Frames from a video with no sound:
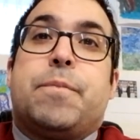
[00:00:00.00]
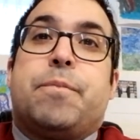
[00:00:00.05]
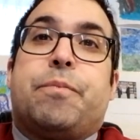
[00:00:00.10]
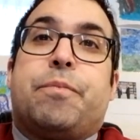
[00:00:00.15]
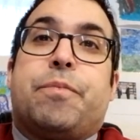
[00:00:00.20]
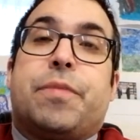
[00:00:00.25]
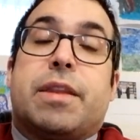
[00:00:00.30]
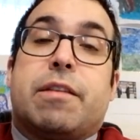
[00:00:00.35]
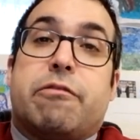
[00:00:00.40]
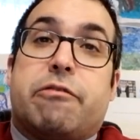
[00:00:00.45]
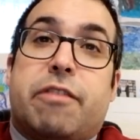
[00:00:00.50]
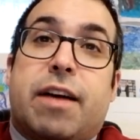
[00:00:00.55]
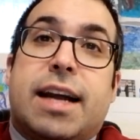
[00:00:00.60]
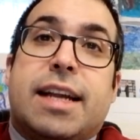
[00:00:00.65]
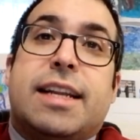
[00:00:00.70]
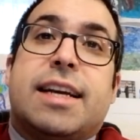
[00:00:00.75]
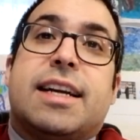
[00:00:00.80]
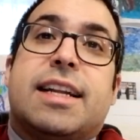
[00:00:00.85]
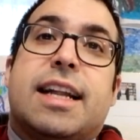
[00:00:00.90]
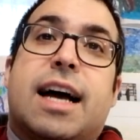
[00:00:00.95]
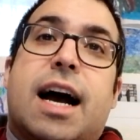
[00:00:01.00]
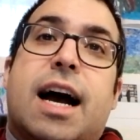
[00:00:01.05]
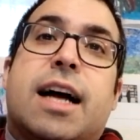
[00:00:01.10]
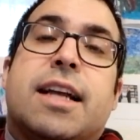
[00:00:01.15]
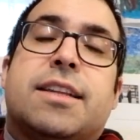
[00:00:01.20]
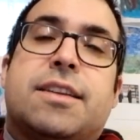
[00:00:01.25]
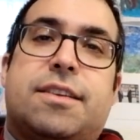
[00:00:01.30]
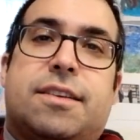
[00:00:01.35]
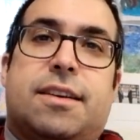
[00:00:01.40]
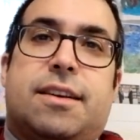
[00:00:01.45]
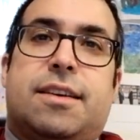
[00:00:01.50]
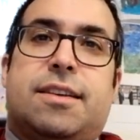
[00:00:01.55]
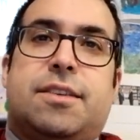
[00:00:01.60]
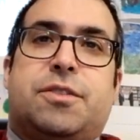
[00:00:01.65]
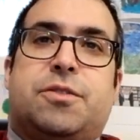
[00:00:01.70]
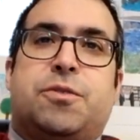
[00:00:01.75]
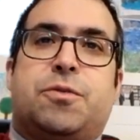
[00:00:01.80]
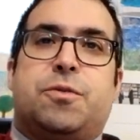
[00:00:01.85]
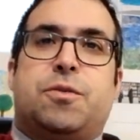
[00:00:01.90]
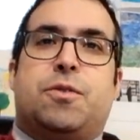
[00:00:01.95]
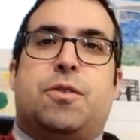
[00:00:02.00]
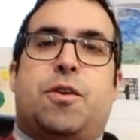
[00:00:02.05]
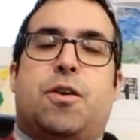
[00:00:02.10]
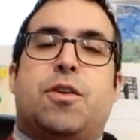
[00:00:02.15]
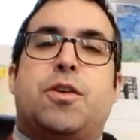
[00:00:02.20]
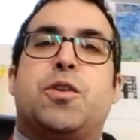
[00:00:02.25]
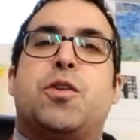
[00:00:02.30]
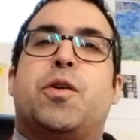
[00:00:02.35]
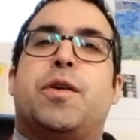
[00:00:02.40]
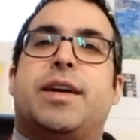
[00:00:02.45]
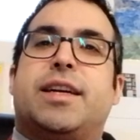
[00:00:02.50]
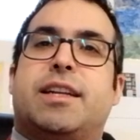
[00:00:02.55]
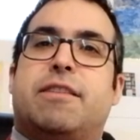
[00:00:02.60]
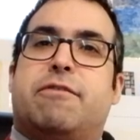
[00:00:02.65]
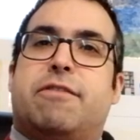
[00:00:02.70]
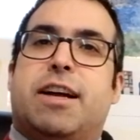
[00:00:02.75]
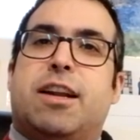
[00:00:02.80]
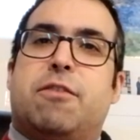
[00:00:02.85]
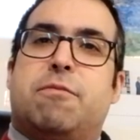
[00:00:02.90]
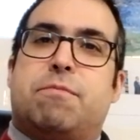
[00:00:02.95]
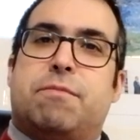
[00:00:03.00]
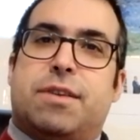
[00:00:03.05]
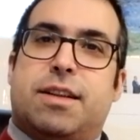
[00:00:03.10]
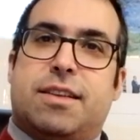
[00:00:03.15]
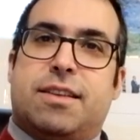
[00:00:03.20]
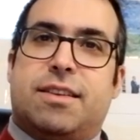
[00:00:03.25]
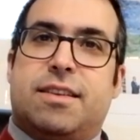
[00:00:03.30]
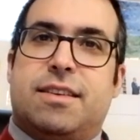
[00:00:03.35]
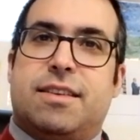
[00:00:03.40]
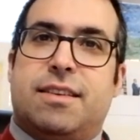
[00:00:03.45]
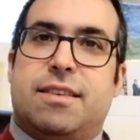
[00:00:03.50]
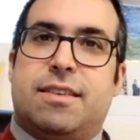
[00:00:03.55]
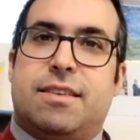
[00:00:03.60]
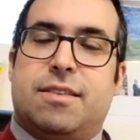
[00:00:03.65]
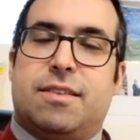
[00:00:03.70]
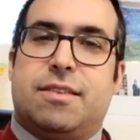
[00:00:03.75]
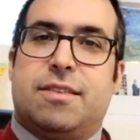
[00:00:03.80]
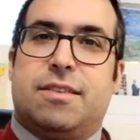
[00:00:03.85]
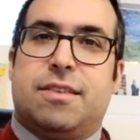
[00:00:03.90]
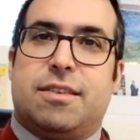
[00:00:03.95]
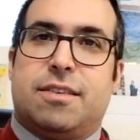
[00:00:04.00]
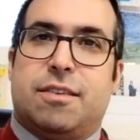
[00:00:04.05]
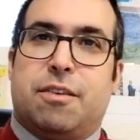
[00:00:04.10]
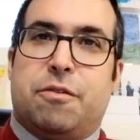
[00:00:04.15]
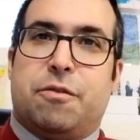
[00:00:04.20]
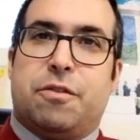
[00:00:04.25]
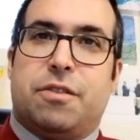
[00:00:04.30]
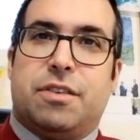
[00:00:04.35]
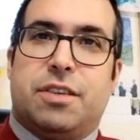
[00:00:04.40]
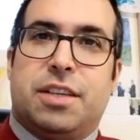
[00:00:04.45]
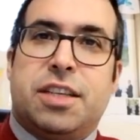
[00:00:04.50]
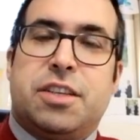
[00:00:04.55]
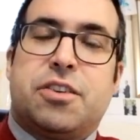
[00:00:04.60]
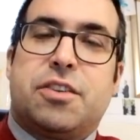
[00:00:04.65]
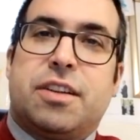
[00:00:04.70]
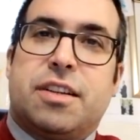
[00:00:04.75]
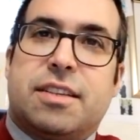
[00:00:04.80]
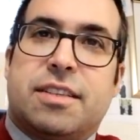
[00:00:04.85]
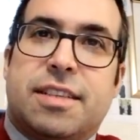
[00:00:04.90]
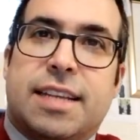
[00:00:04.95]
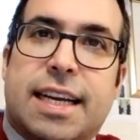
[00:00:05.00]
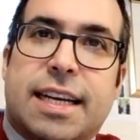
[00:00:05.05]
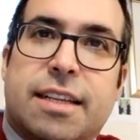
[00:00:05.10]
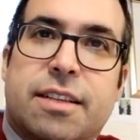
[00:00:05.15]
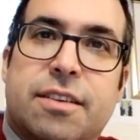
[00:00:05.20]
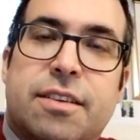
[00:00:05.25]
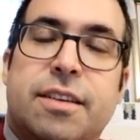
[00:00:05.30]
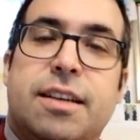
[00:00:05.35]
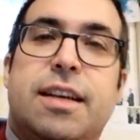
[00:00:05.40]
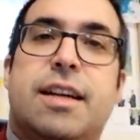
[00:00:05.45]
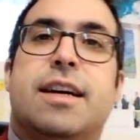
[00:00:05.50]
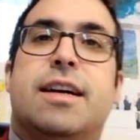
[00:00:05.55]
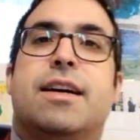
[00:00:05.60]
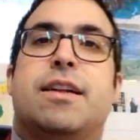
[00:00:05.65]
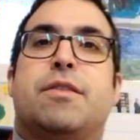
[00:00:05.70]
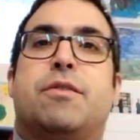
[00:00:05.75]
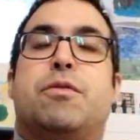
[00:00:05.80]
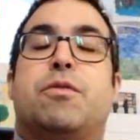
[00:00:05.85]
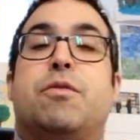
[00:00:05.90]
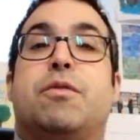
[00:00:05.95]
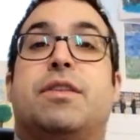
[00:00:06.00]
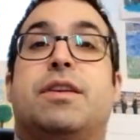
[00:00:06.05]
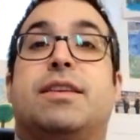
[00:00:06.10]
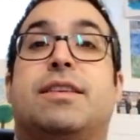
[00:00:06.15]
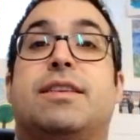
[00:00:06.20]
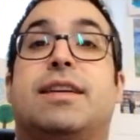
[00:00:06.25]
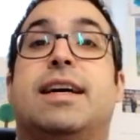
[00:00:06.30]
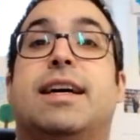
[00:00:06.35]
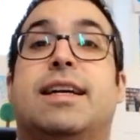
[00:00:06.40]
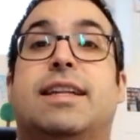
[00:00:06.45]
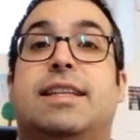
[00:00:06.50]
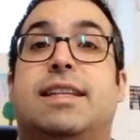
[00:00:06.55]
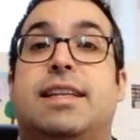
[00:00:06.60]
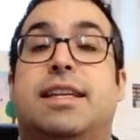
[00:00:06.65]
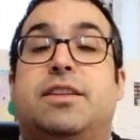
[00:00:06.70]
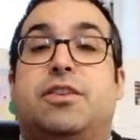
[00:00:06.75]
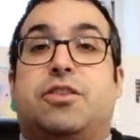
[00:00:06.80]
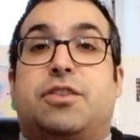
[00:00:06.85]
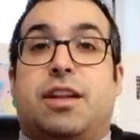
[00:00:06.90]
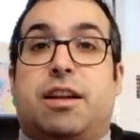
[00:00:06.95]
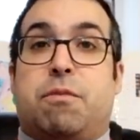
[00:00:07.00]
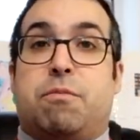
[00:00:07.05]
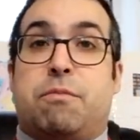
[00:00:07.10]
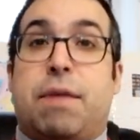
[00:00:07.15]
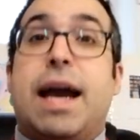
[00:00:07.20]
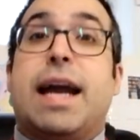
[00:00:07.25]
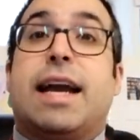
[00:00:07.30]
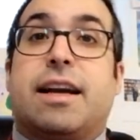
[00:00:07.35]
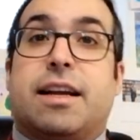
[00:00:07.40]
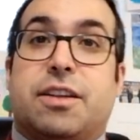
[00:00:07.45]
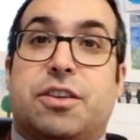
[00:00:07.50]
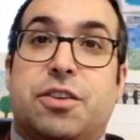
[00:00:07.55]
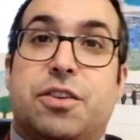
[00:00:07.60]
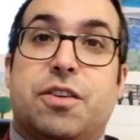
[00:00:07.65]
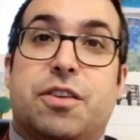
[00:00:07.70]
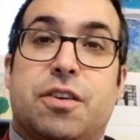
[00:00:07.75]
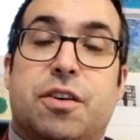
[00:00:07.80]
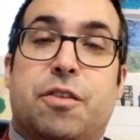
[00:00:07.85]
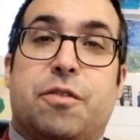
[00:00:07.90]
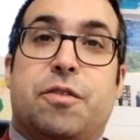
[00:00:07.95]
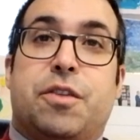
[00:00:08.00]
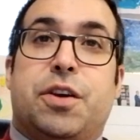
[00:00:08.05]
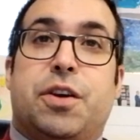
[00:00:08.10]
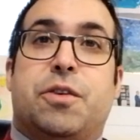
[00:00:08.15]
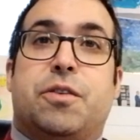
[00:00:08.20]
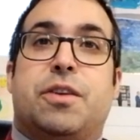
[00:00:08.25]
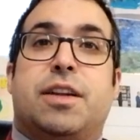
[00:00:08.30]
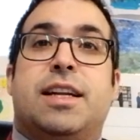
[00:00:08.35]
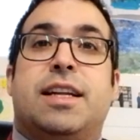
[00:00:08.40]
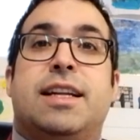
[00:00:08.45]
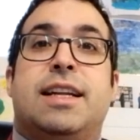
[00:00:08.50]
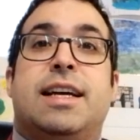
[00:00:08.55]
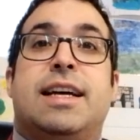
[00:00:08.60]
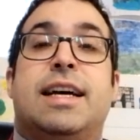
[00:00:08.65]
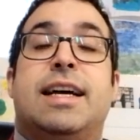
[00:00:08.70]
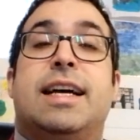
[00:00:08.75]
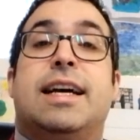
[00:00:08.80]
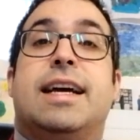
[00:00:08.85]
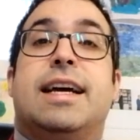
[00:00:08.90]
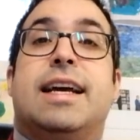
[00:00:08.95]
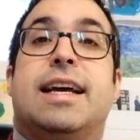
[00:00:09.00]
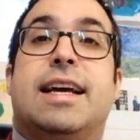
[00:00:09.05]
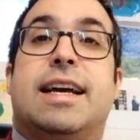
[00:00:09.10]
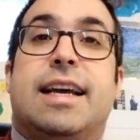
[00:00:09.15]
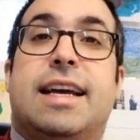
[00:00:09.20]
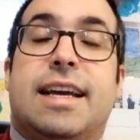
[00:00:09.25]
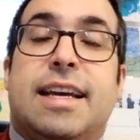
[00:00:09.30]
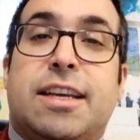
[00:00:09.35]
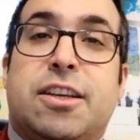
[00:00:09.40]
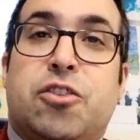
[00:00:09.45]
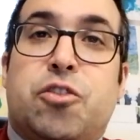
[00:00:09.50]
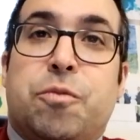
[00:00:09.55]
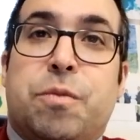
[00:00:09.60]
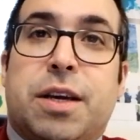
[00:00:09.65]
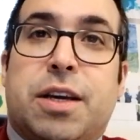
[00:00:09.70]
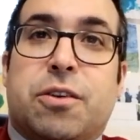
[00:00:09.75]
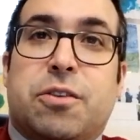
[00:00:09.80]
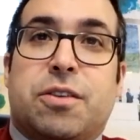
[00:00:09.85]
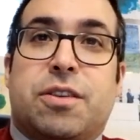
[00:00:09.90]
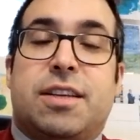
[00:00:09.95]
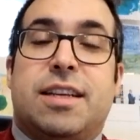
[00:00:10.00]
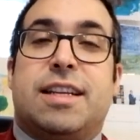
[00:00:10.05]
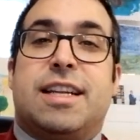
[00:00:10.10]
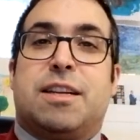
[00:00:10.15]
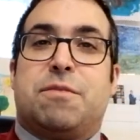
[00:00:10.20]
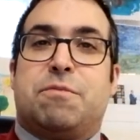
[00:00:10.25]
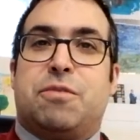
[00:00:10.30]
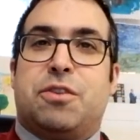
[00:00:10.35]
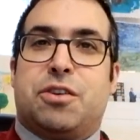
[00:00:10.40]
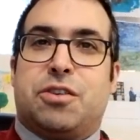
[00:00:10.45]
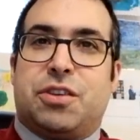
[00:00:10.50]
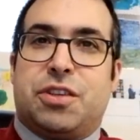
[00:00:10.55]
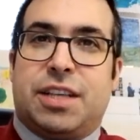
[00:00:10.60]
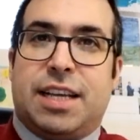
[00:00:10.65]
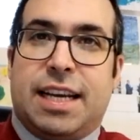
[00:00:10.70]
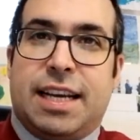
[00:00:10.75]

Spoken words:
finding an answer to ongoing developments of the digital sector through this digital package of the Union is to be considered per se,